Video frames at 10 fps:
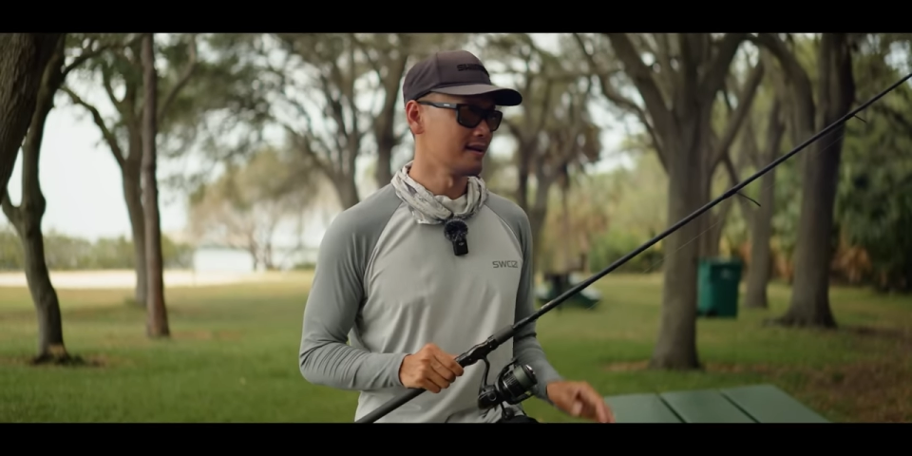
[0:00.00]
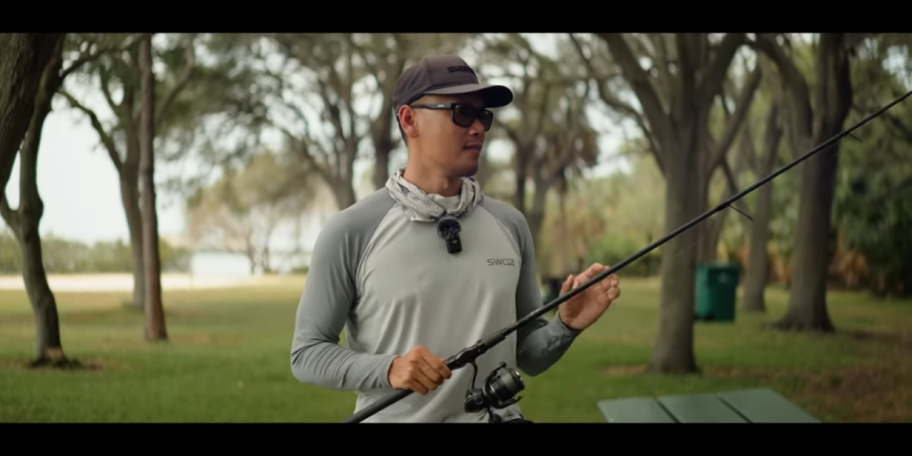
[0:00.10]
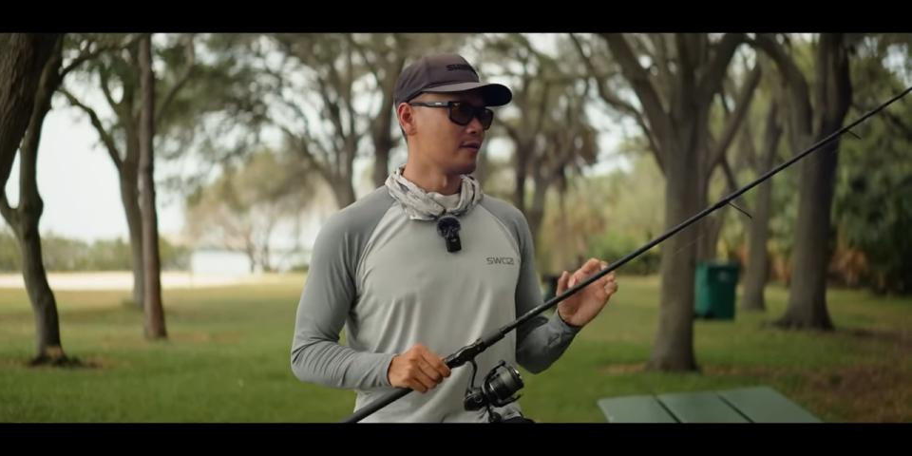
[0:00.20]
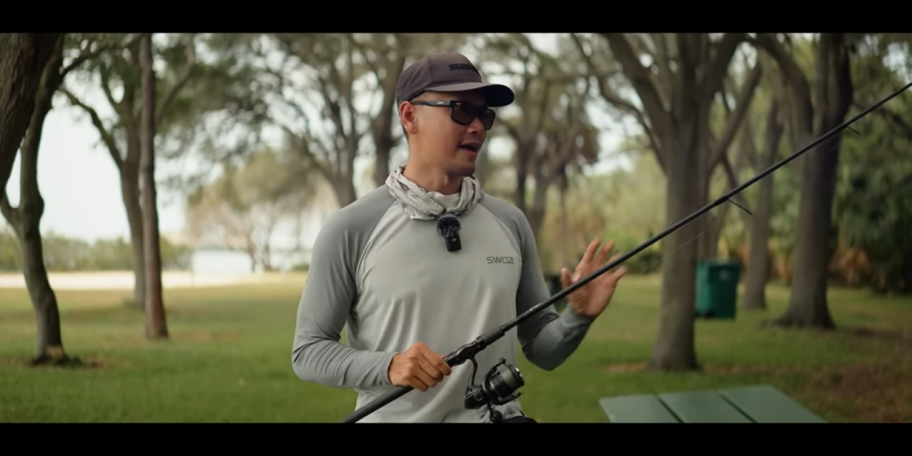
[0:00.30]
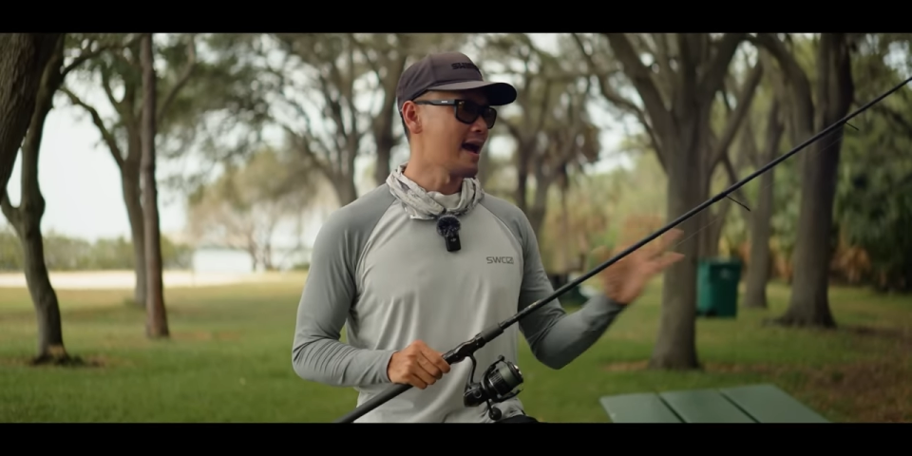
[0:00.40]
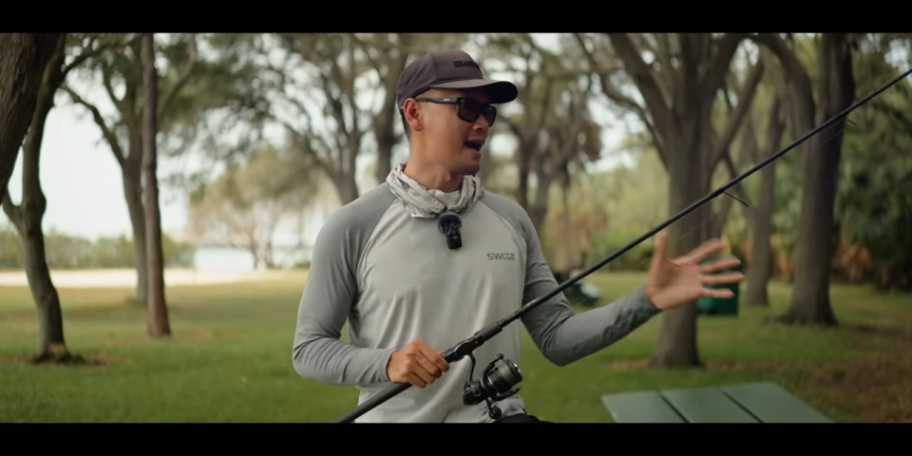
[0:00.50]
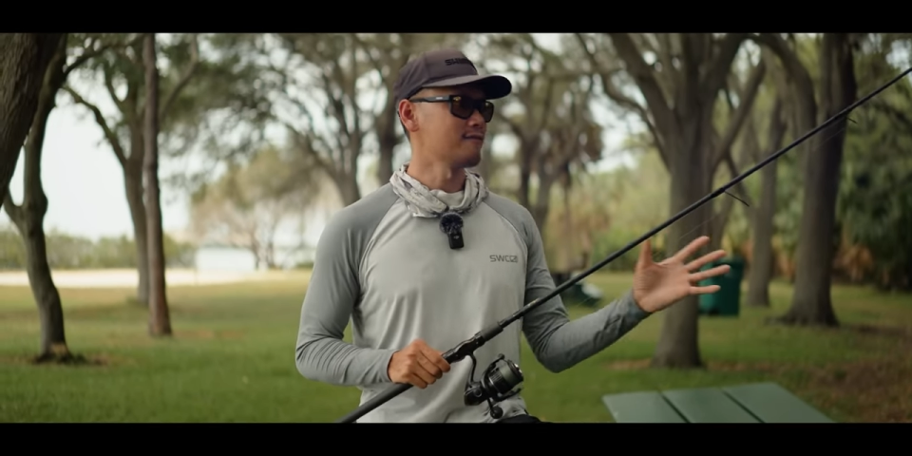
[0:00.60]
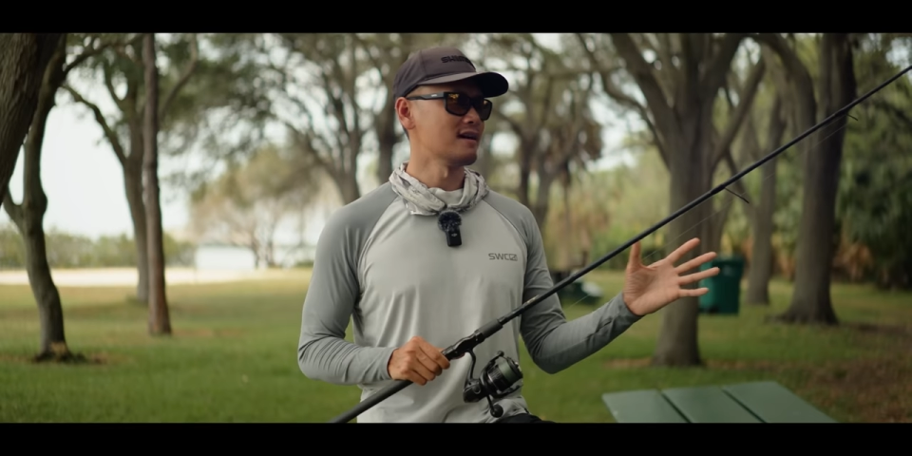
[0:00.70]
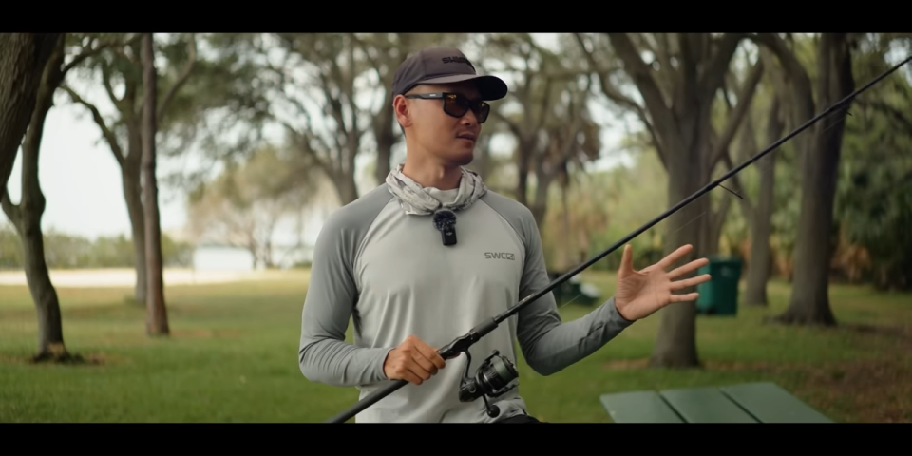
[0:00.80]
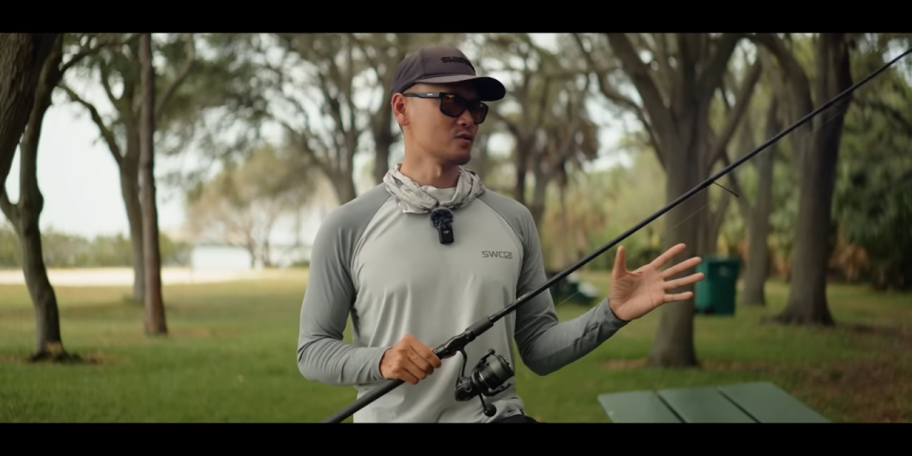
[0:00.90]
throwing
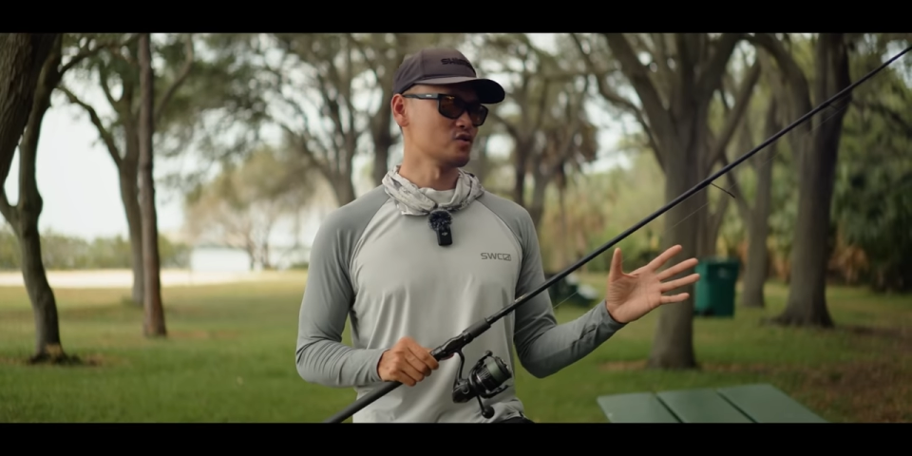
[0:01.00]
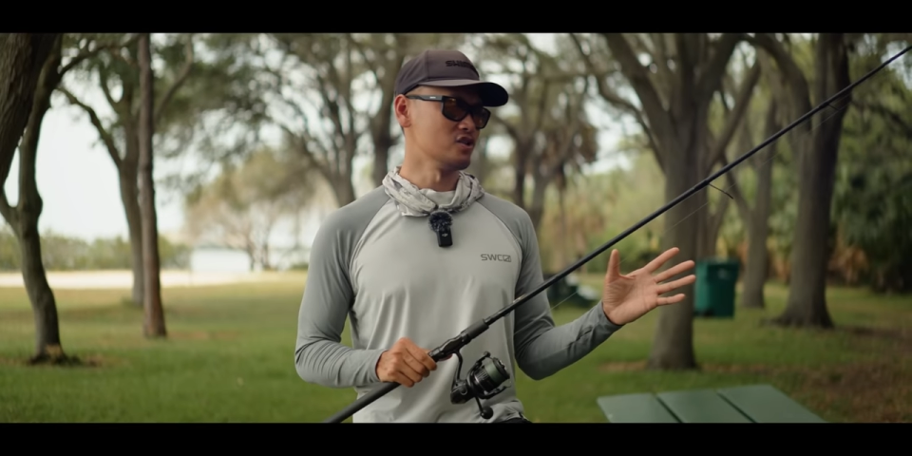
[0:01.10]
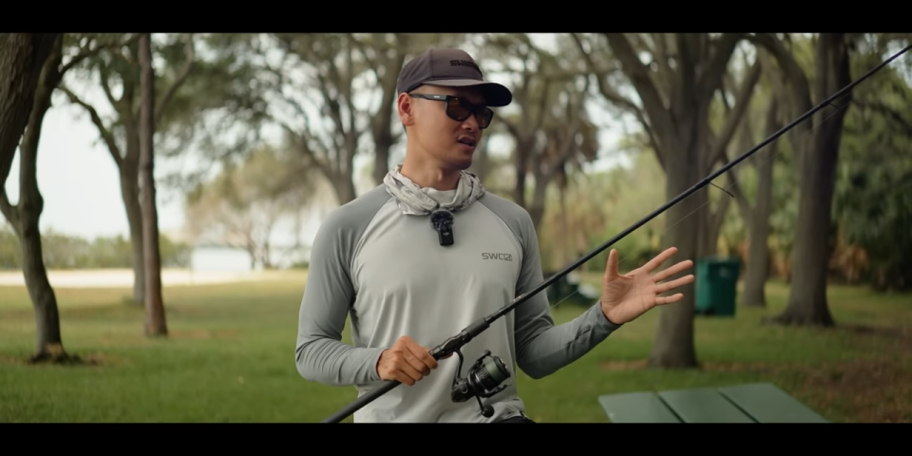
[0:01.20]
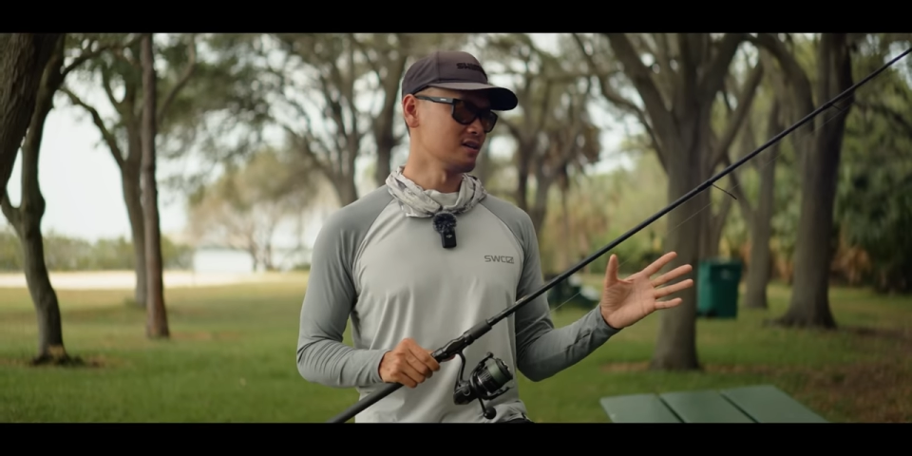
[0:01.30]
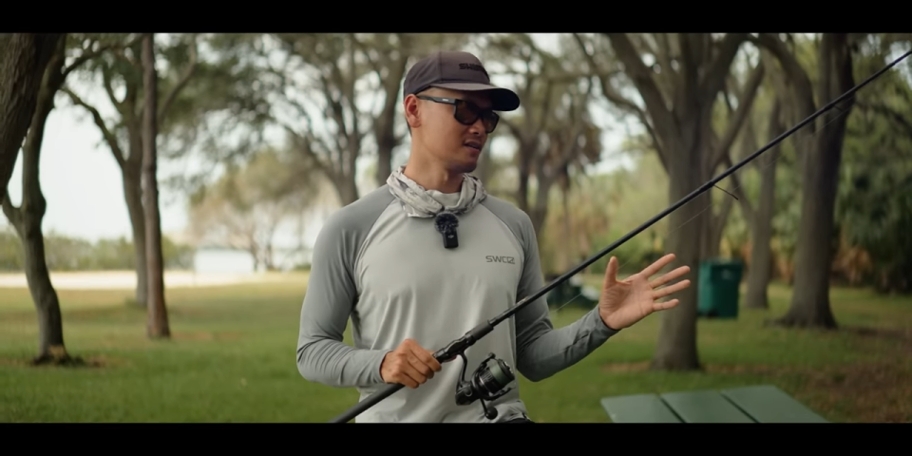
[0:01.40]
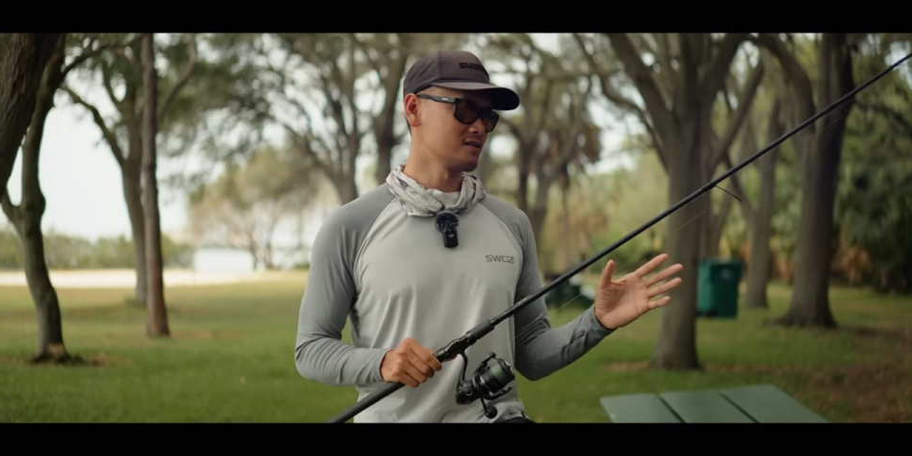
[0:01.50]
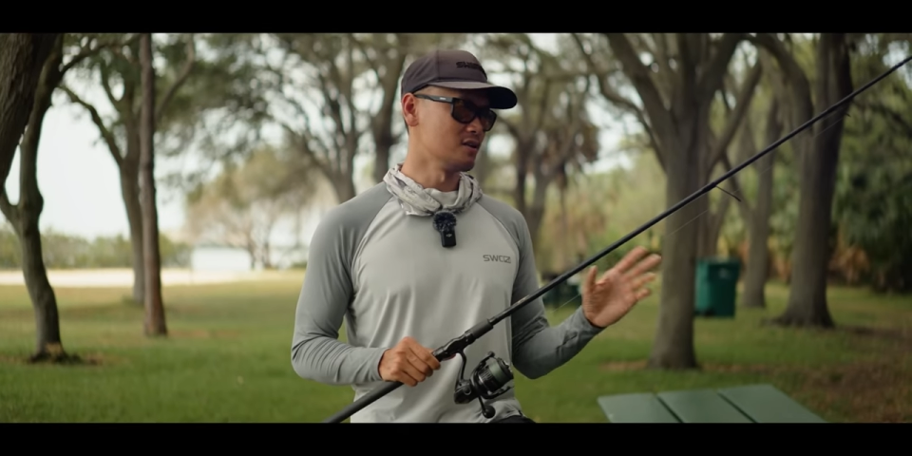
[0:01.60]
half-ounce jigs,